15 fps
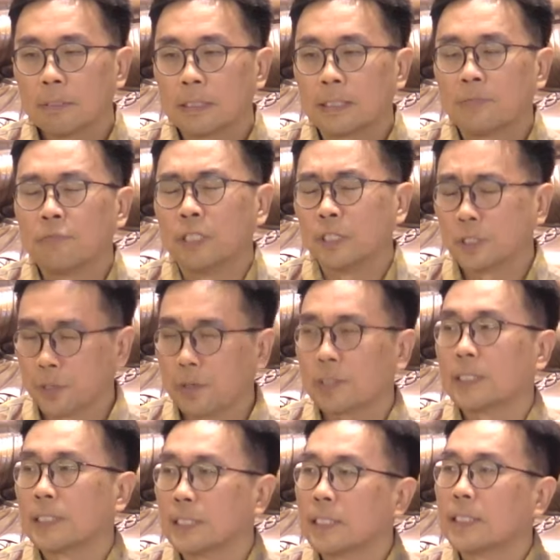
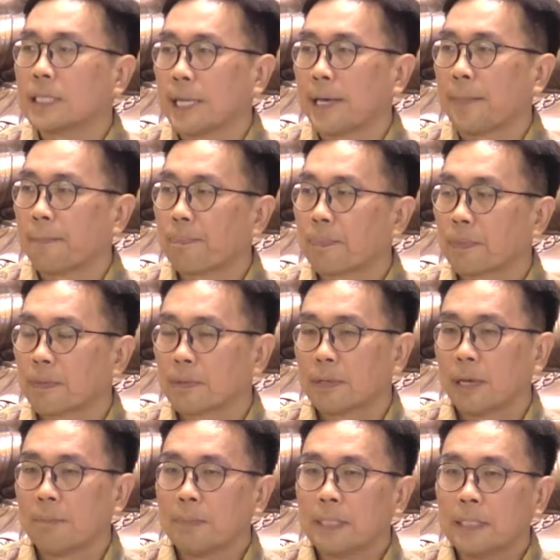resources lah.
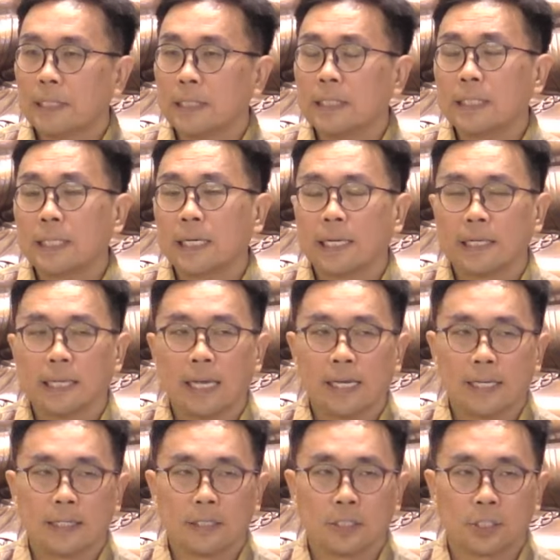I mean, in this day and
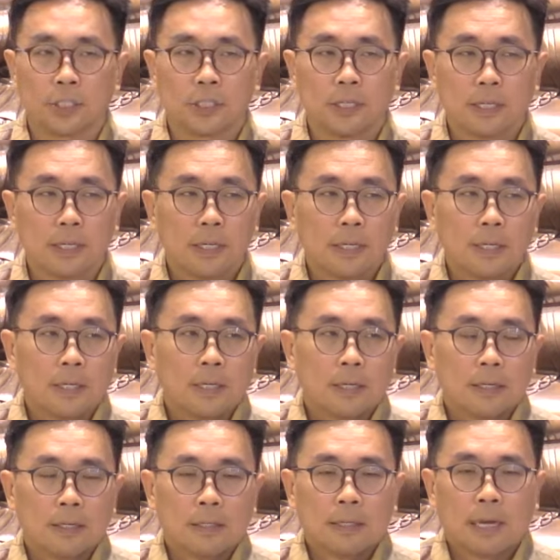age,
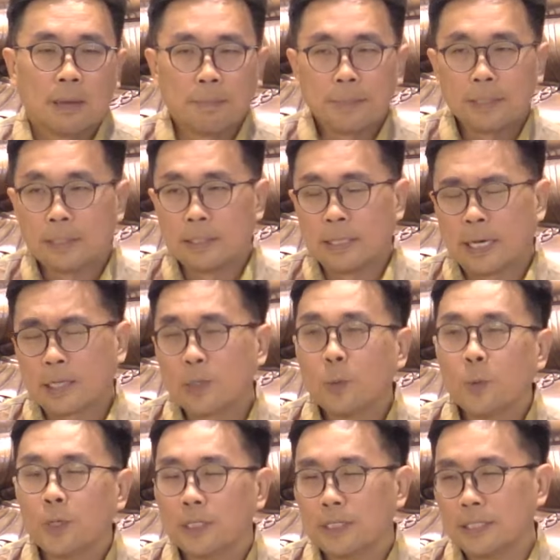I mean, the other
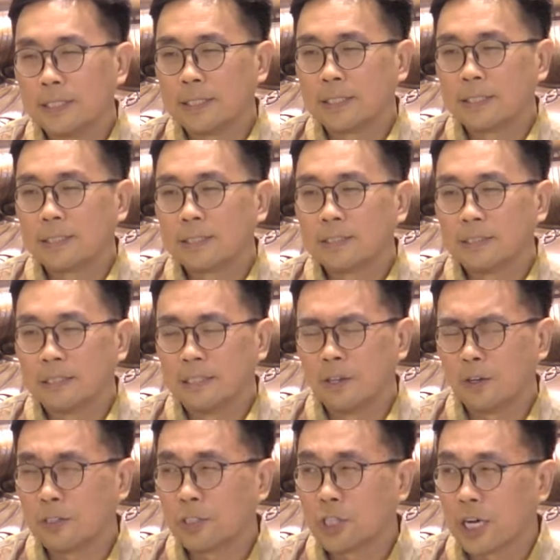word is, the
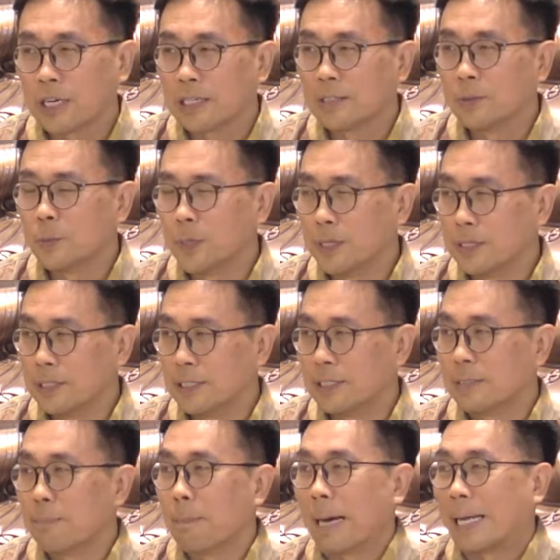non-jargon word
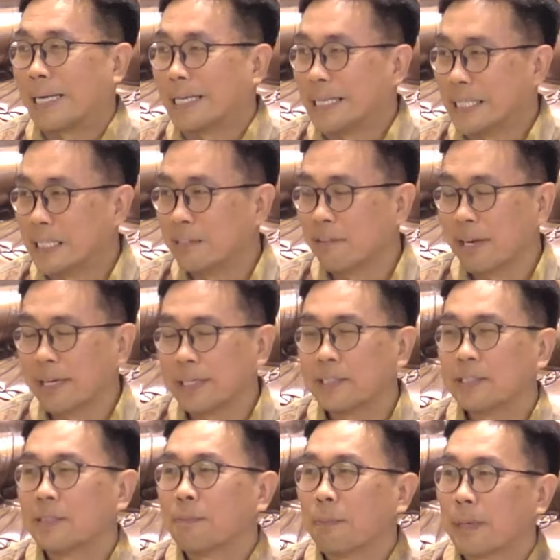is money, right?
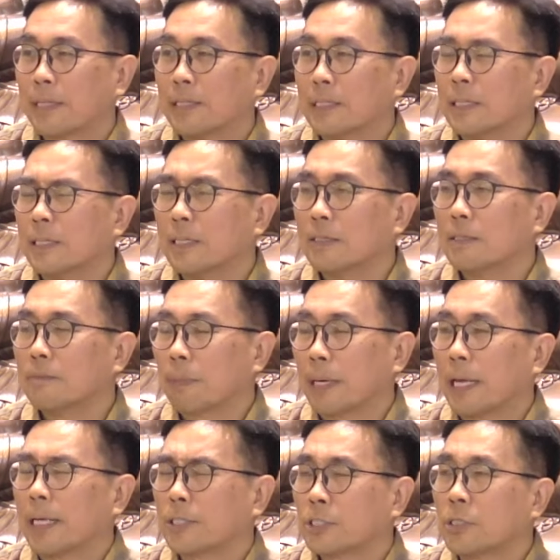But
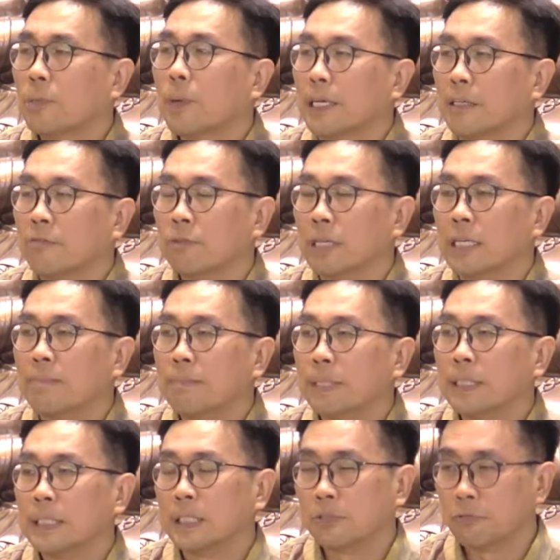actually what it really
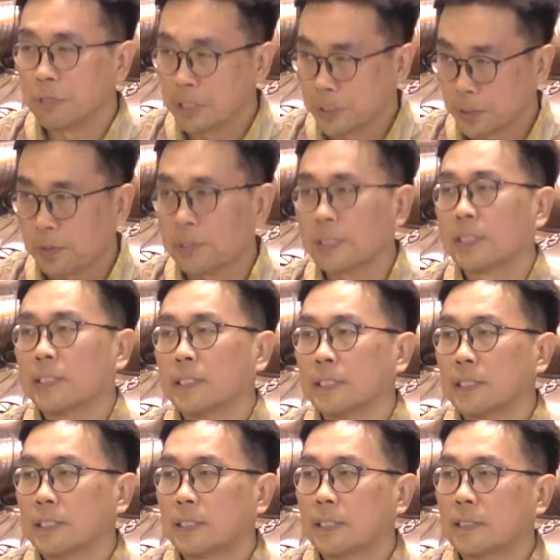means is
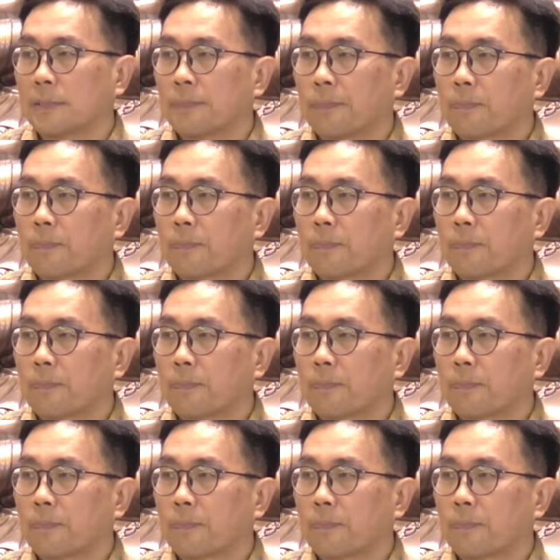resources.